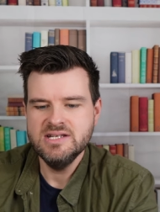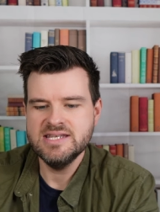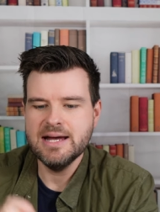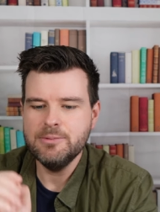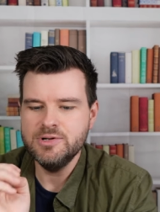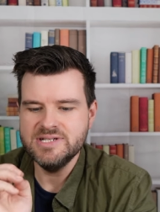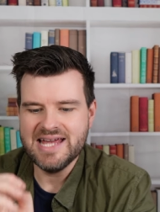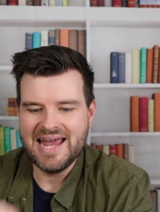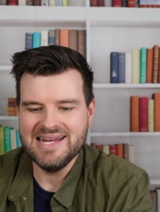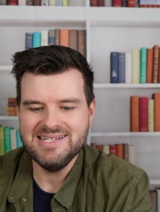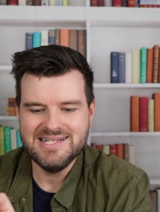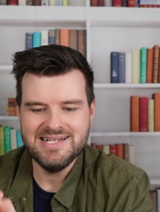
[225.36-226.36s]
So that was
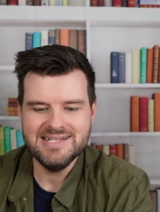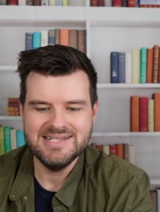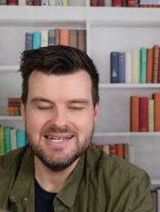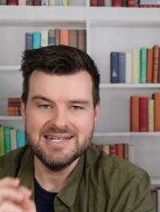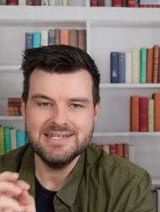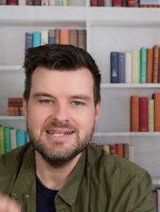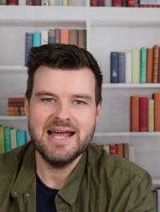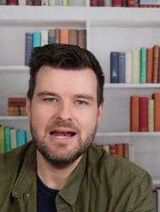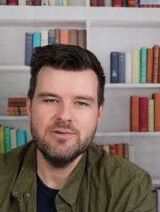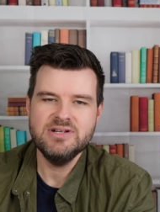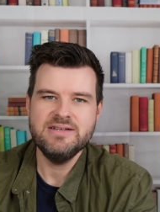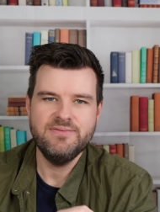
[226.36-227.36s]
86
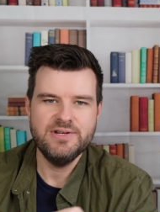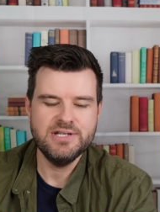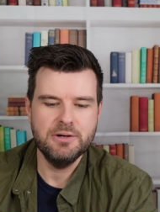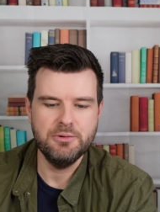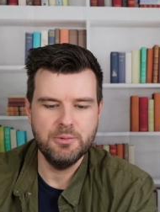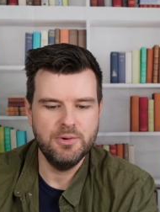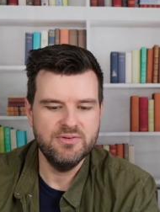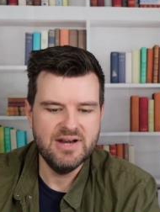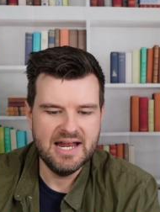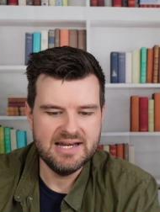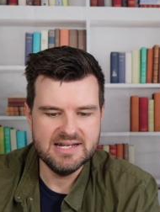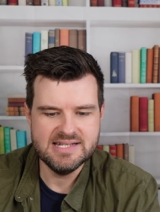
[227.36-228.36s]
calories. If you don't know what
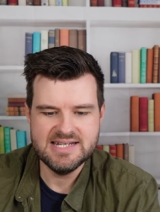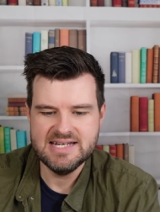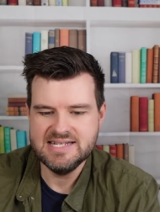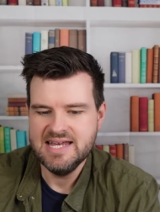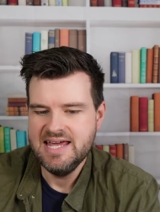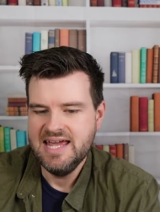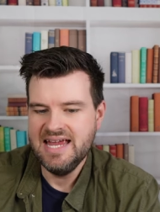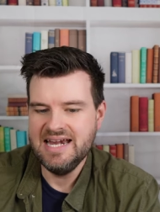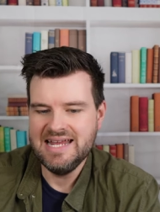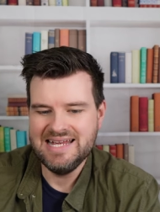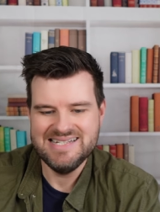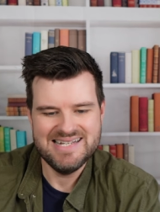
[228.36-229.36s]
Relentless is,
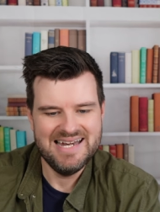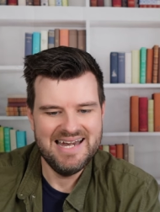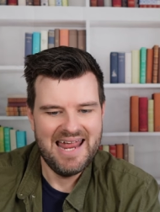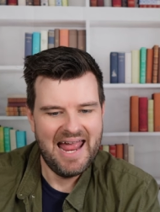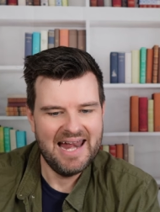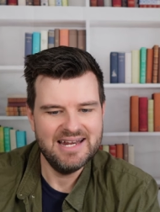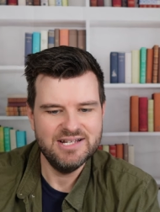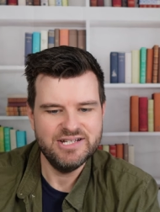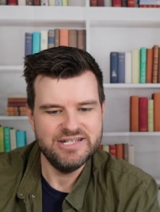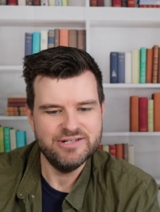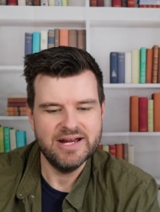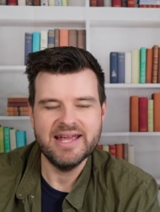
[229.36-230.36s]
it is an
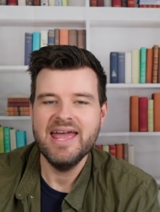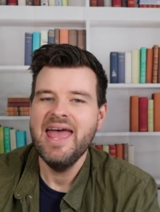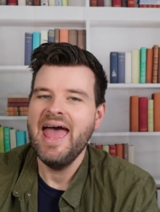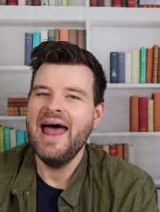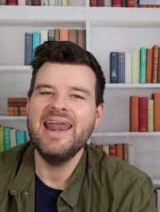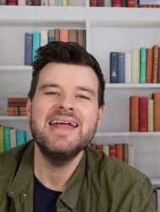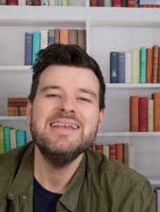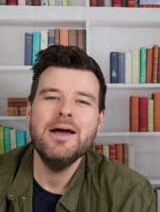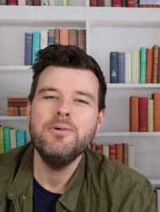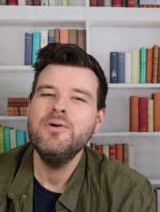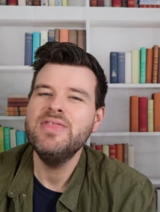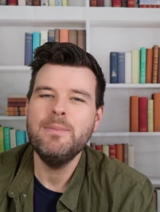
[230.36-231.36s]
energy drink. And I
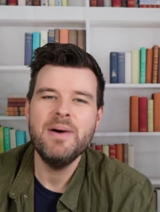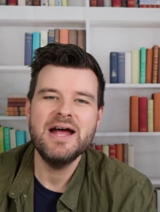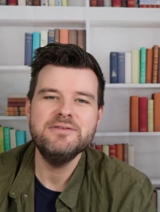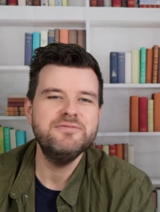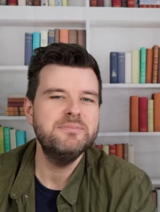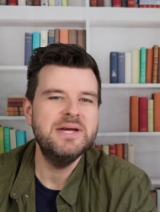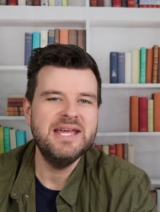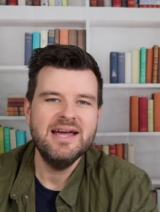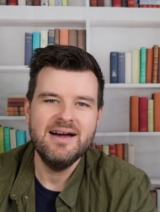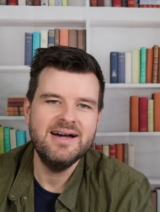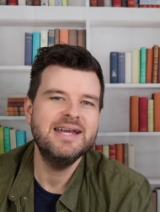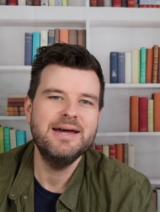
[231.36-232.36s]
know they're bad for me.
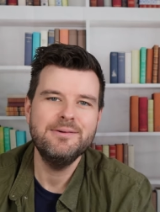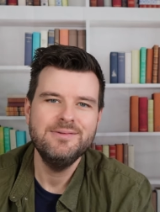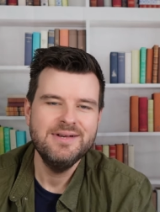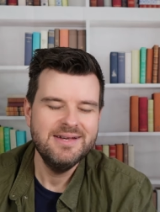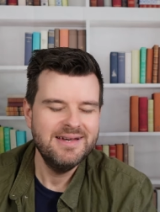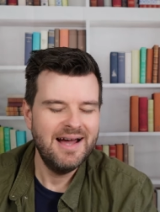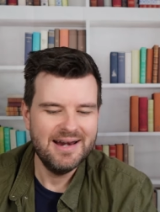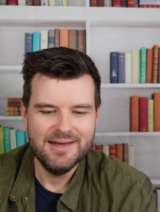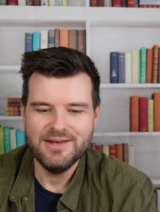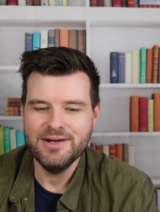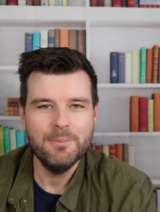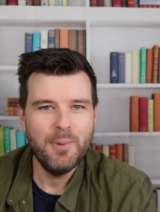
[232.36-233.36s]
I know,
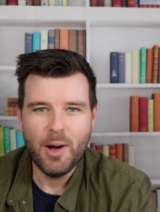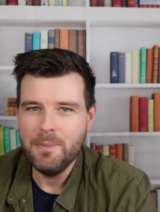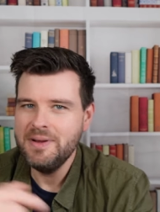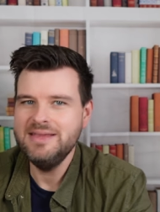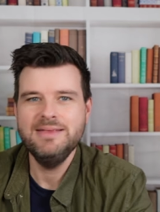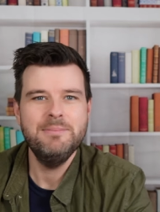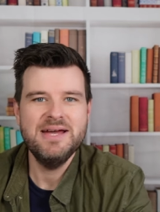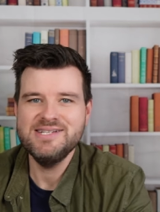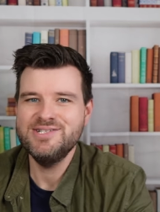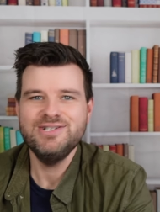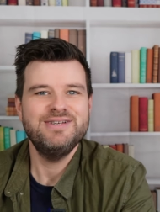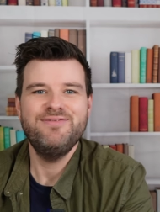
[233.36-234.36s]
you can pop it in the
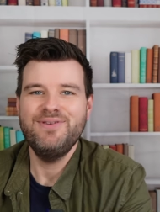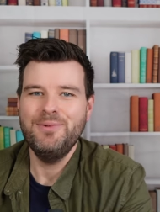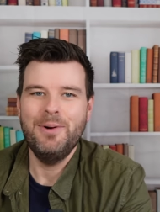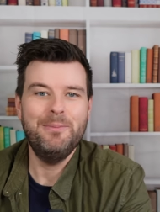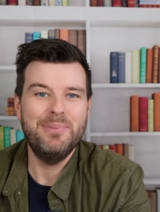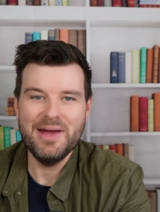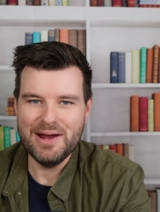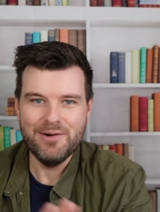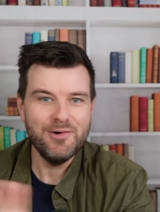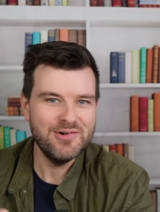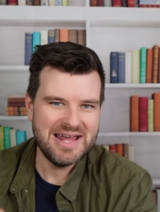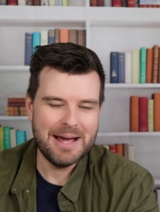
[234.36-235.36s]
messages if you want, but I
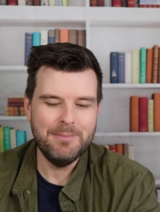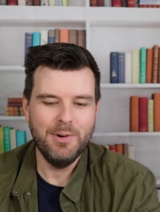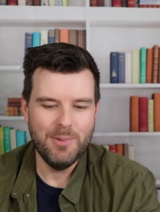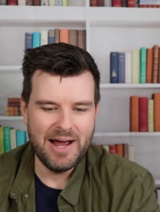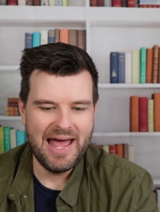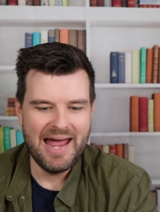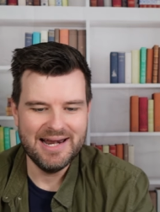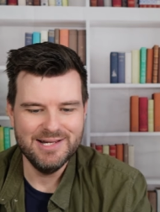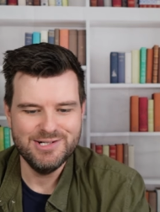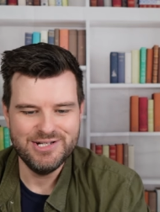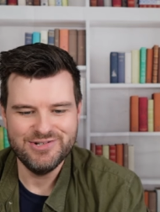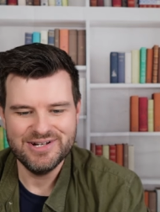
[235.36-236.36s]
already am aware
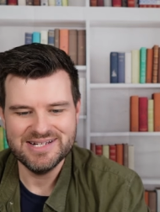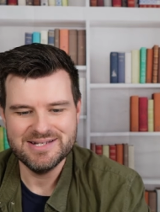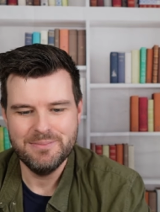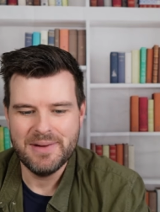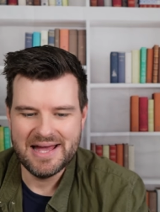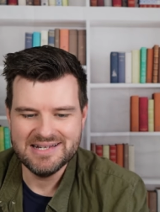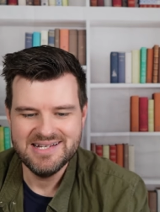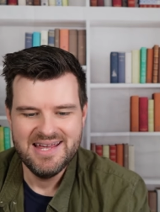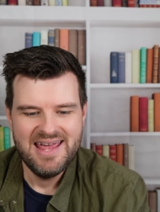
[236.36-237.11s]
energy drinks are bad.